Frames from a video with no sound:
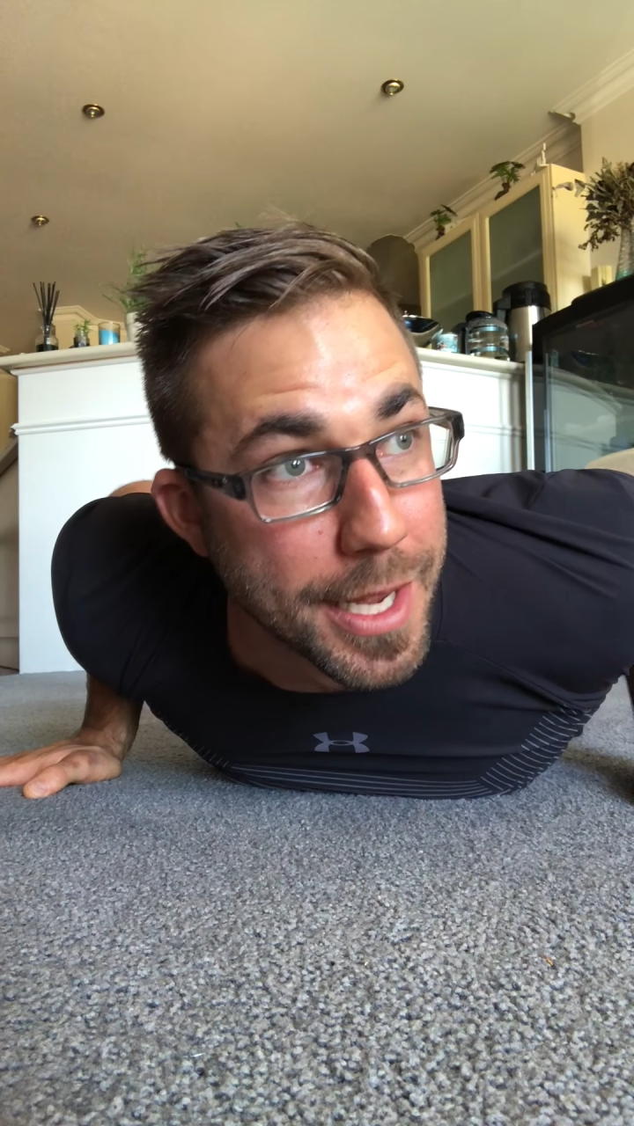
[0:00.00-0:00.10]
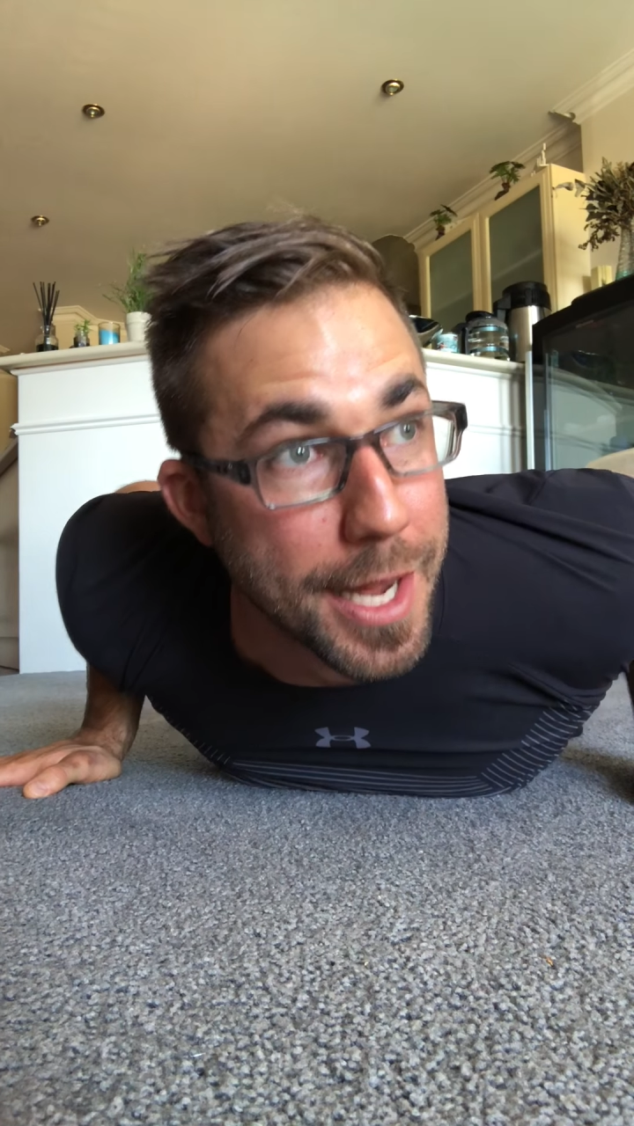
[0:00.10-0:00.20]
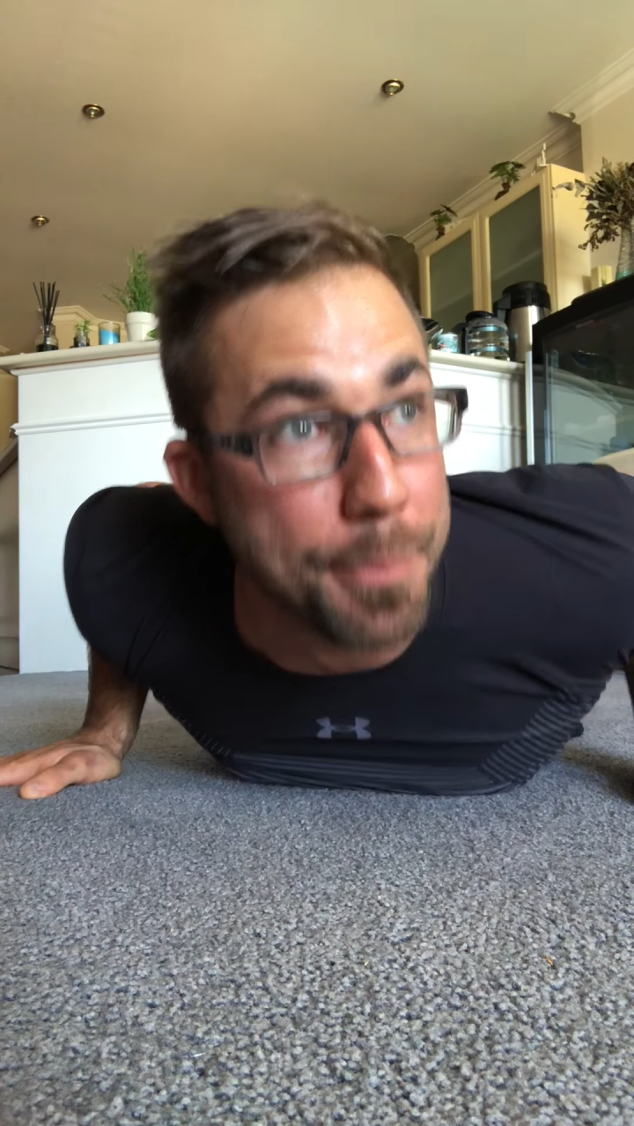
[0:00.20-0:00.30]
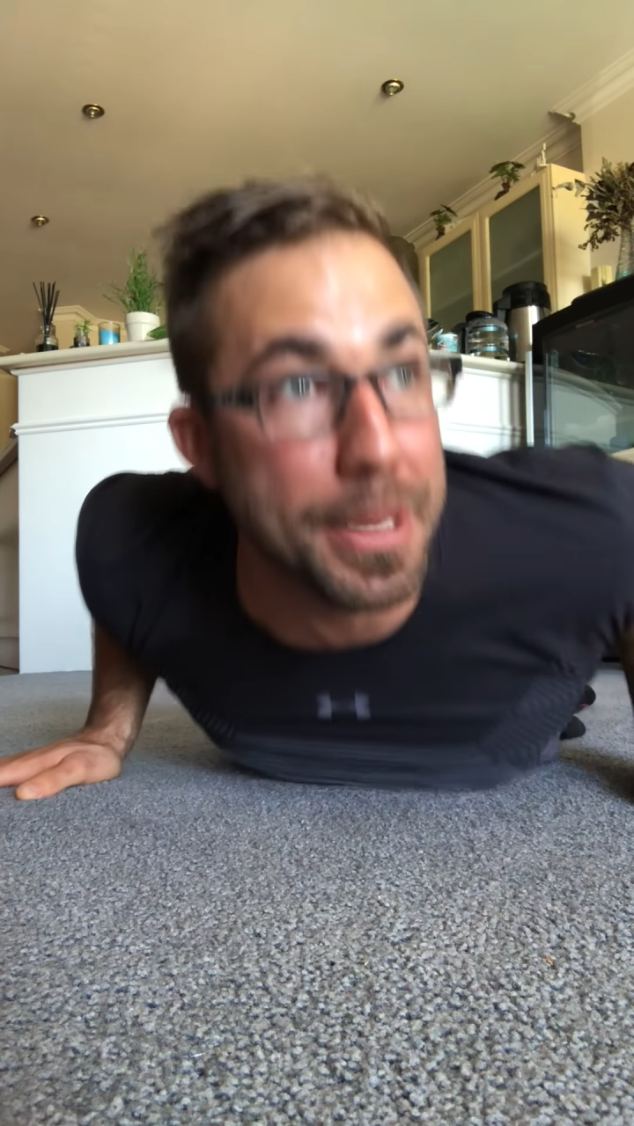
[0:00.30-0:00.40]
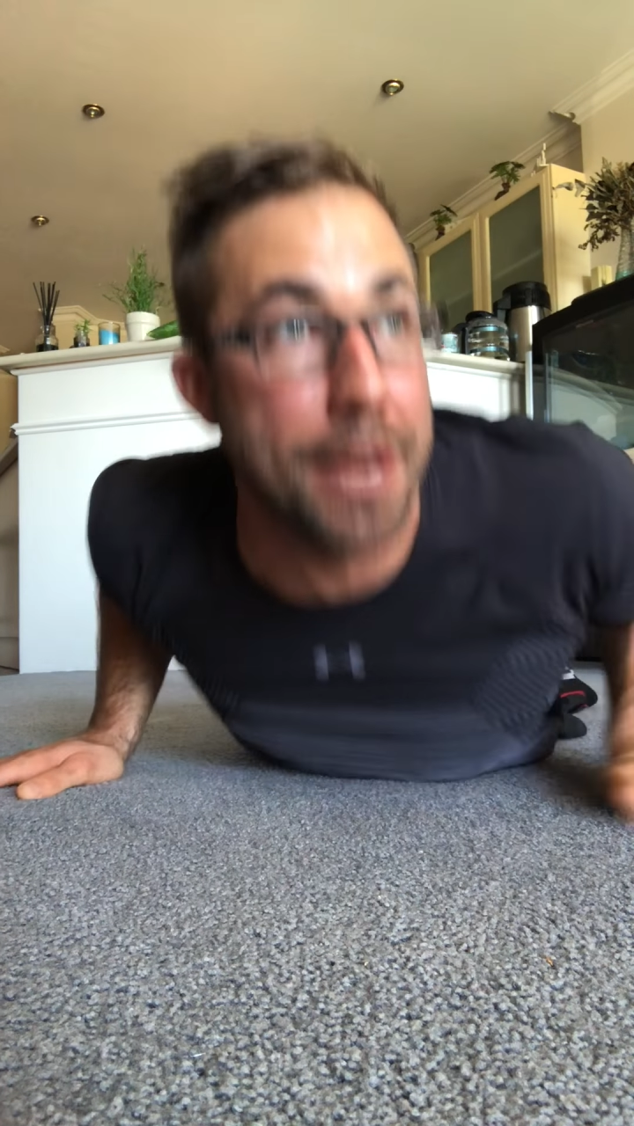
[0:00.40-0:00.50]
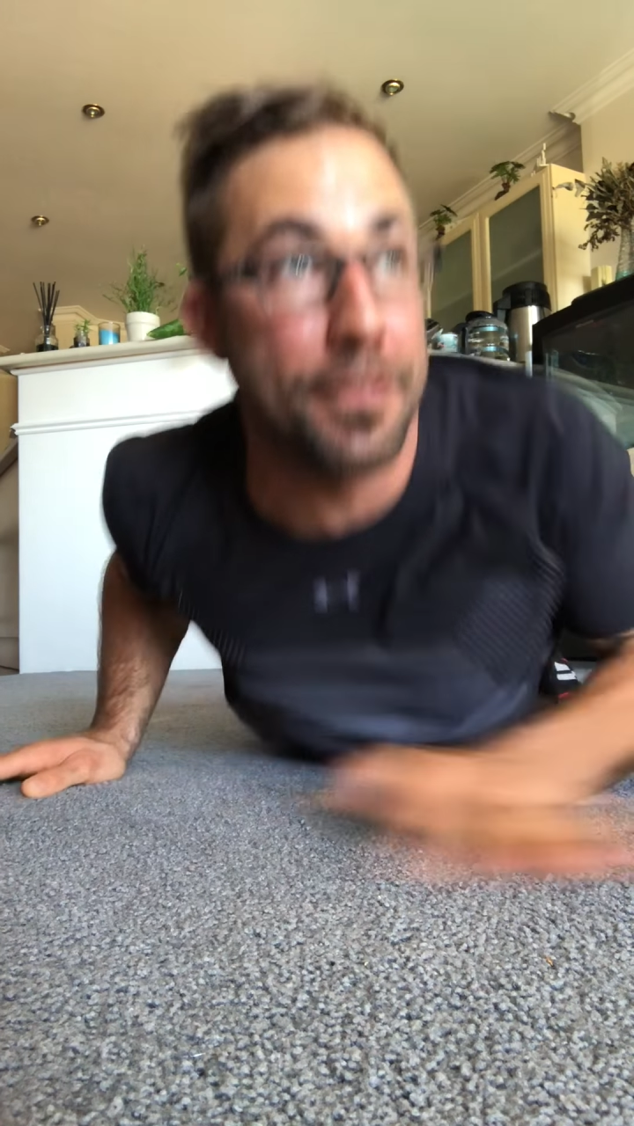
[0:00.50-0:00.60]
plantar